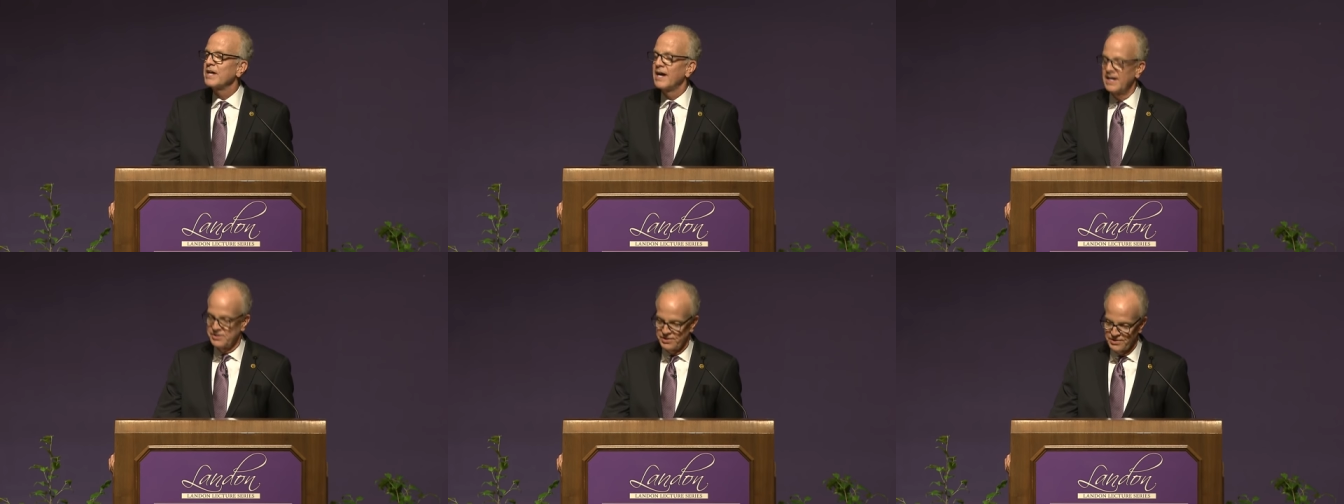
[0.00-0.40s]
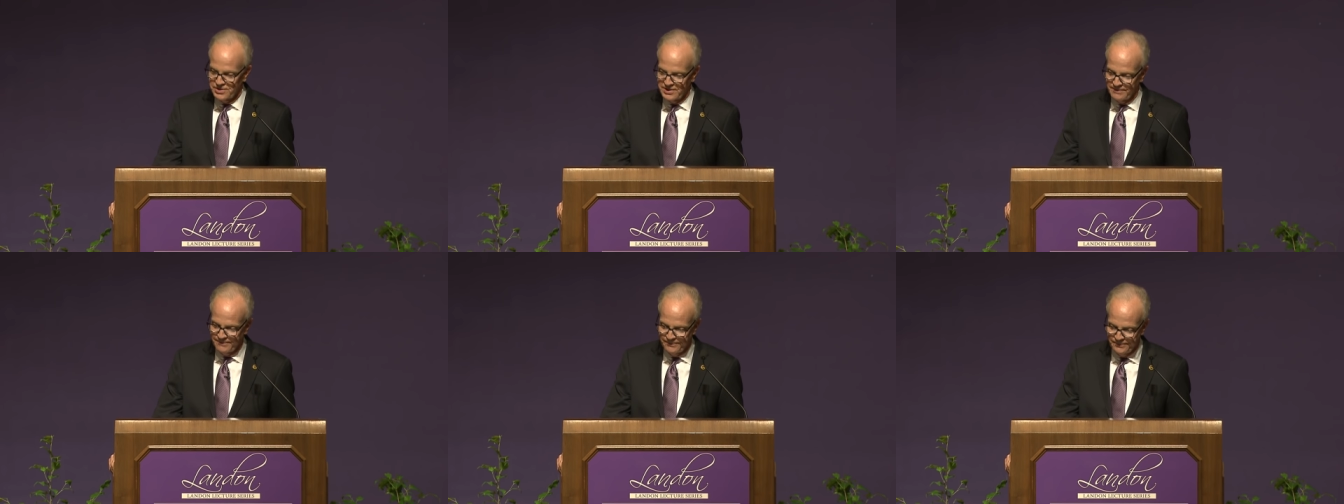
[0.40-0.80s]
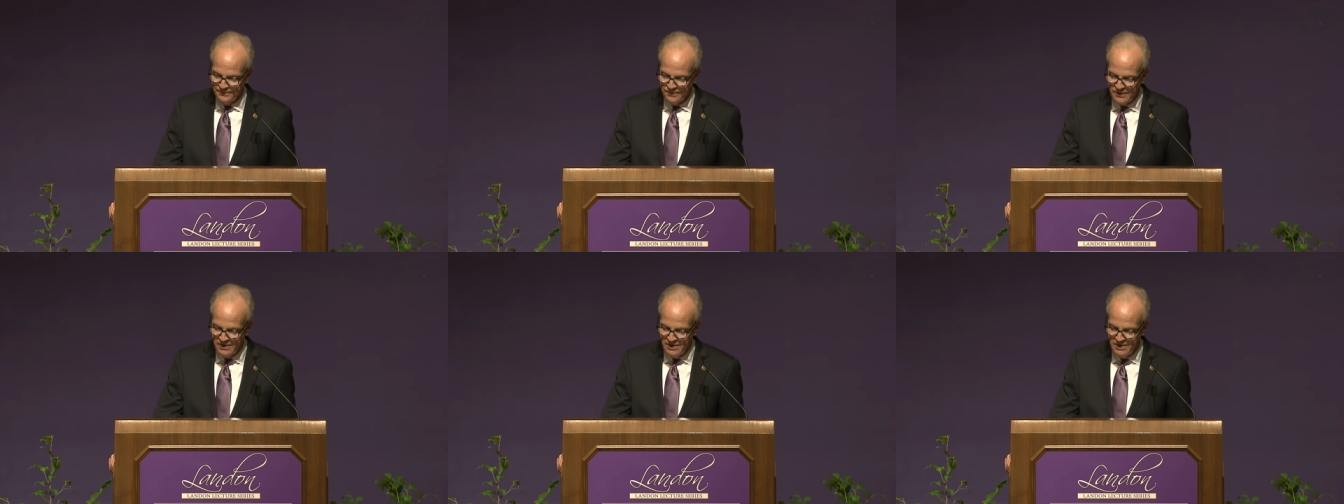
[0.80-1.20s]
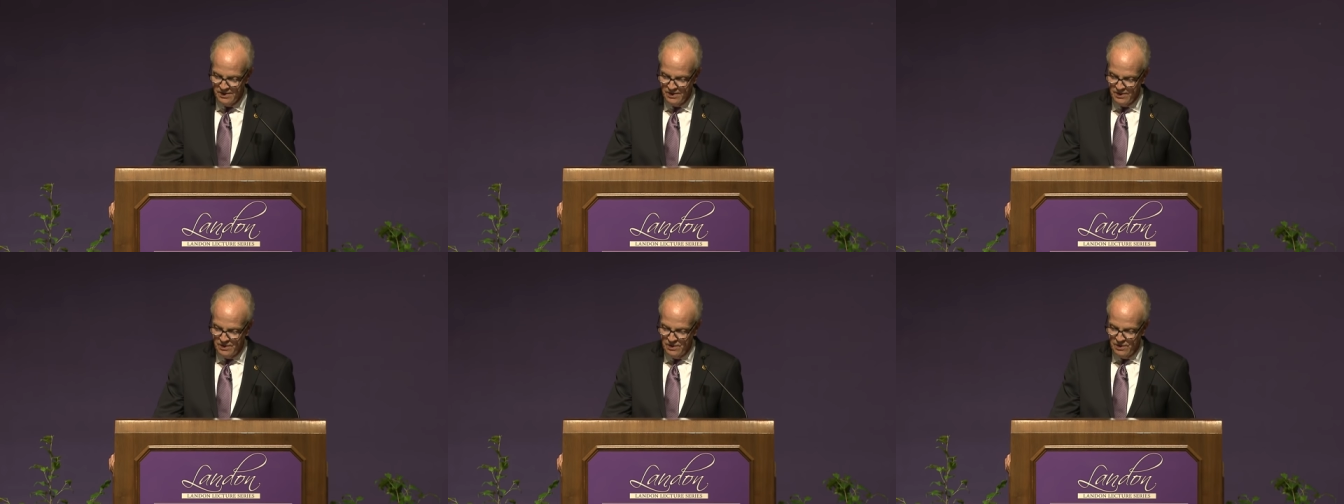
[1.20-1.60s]
to Hutchinson,
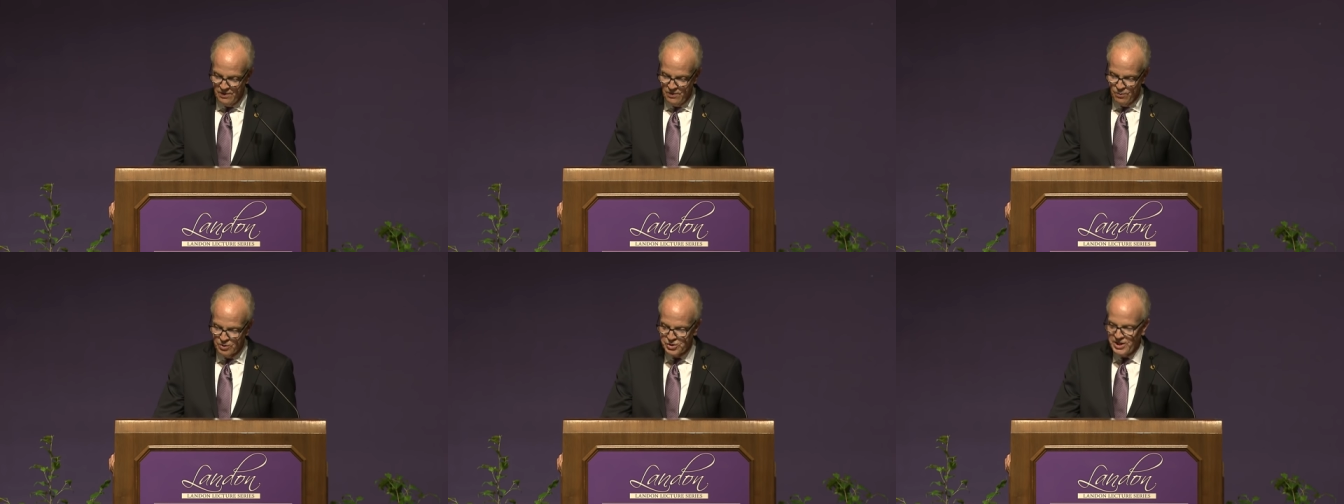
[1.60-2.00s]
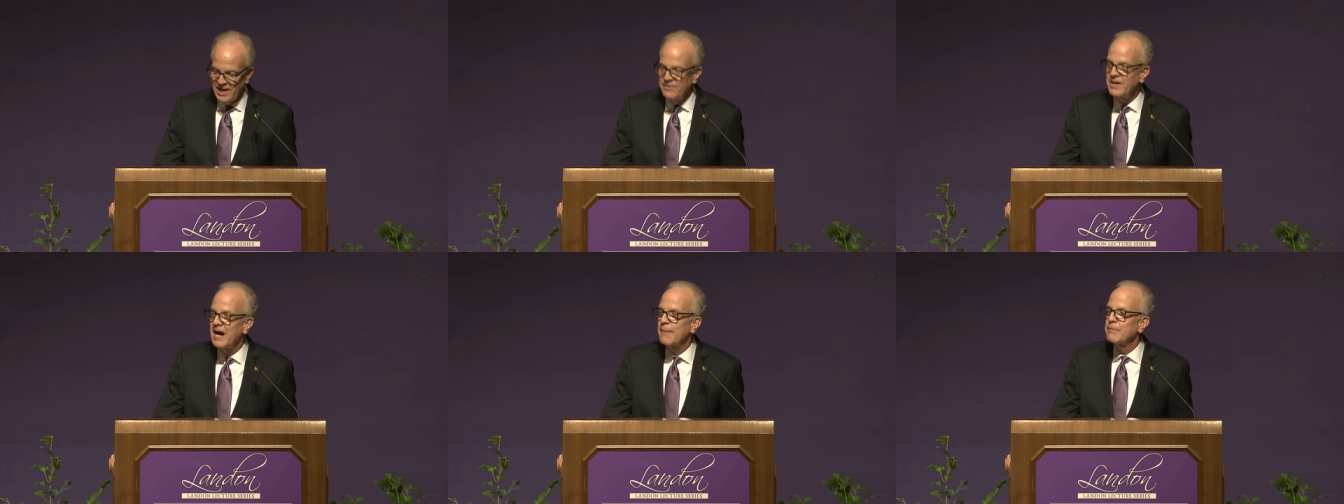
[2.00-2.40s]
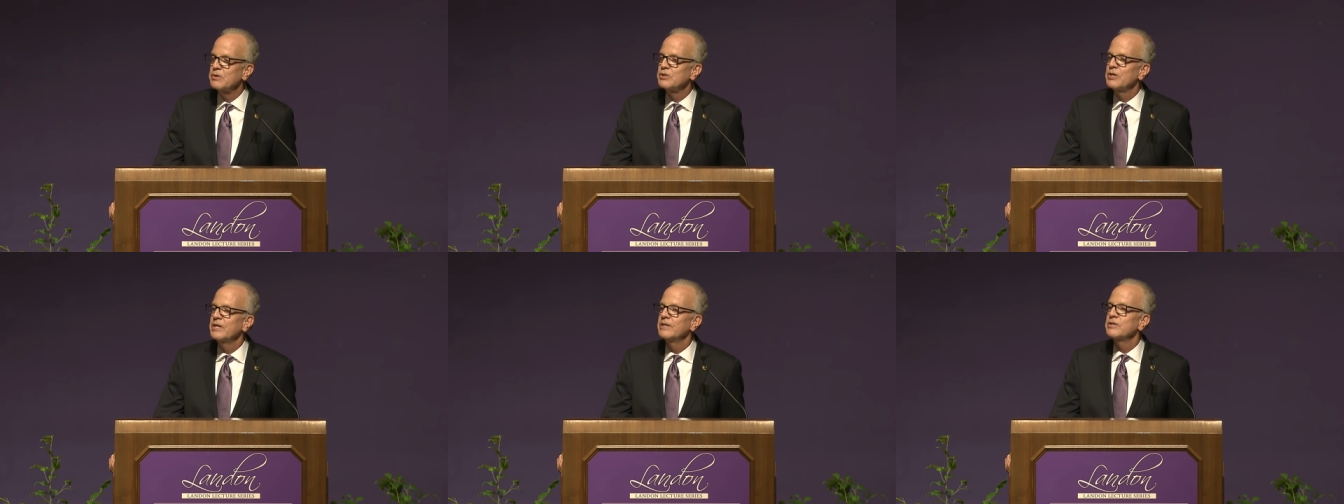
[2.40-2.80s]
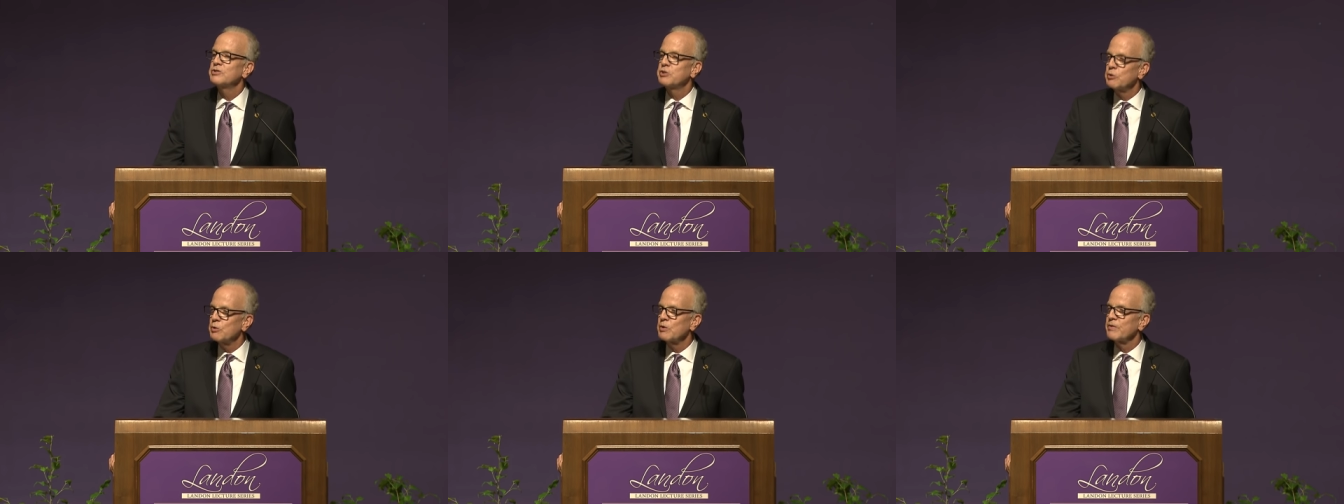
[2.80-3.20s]
where she had the opportunity to
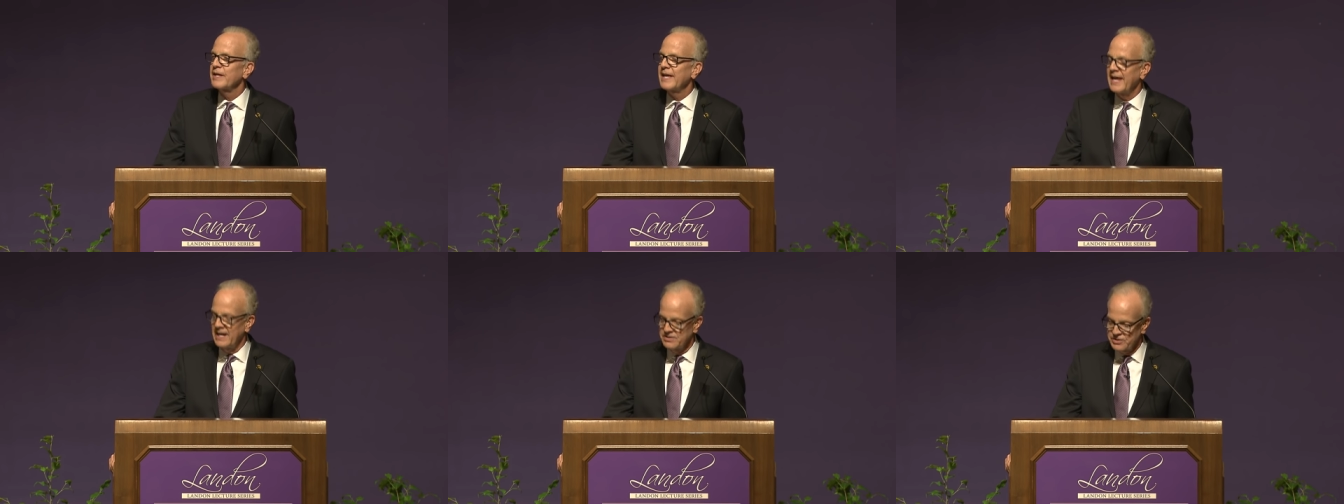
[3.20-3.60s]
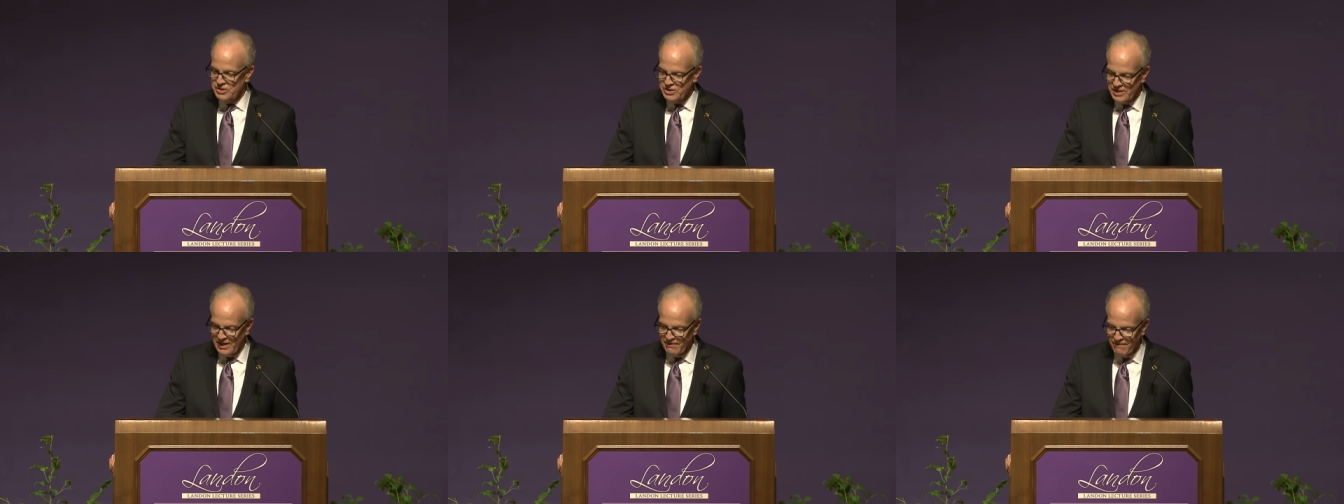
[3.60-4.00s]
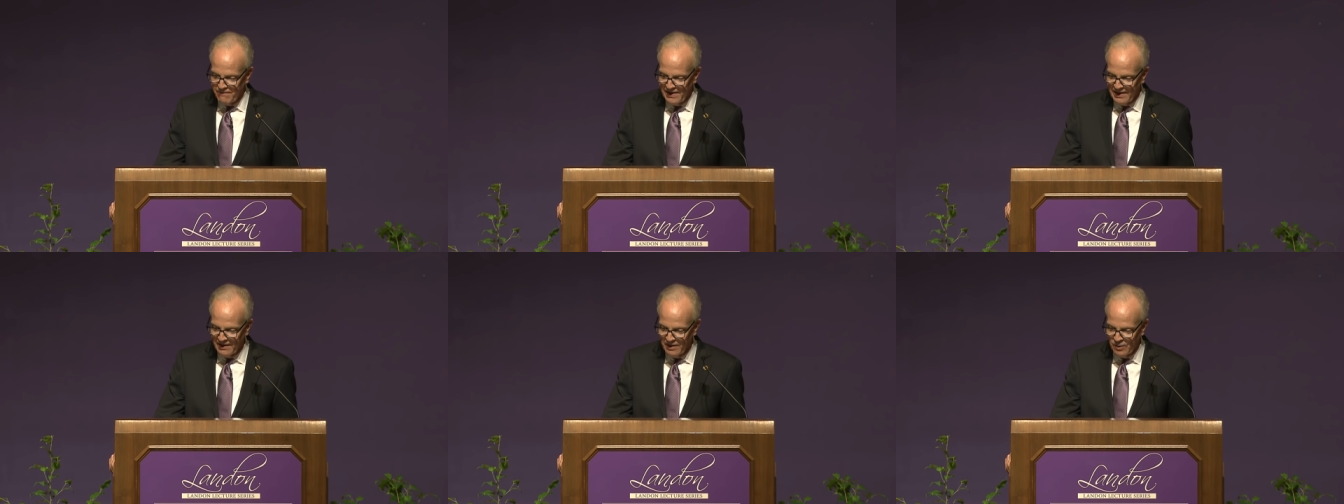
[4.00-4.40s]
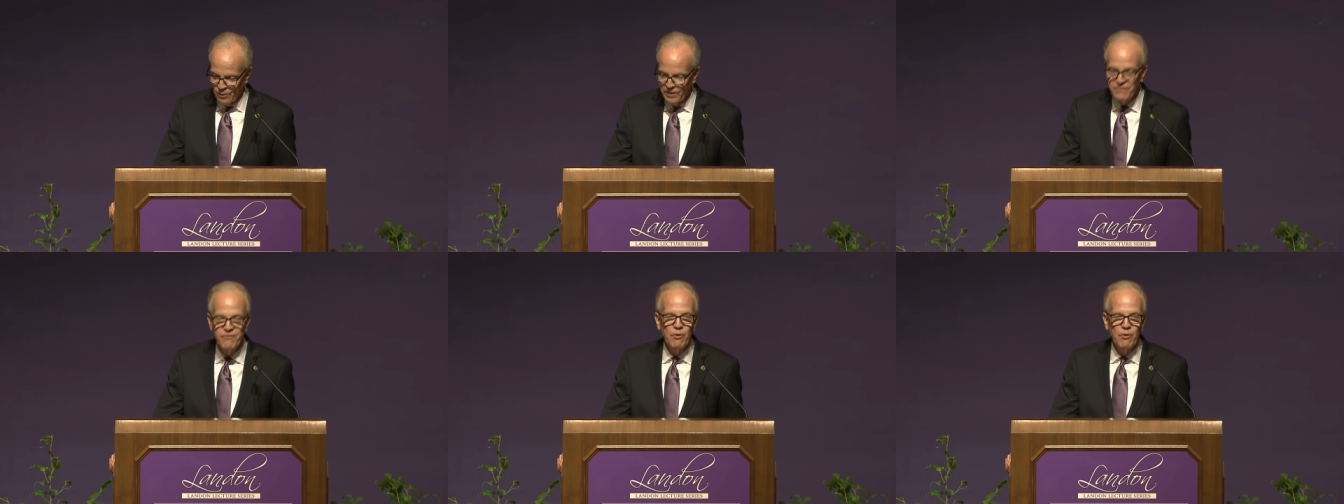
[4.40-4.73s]
tour the Kansas State Fair with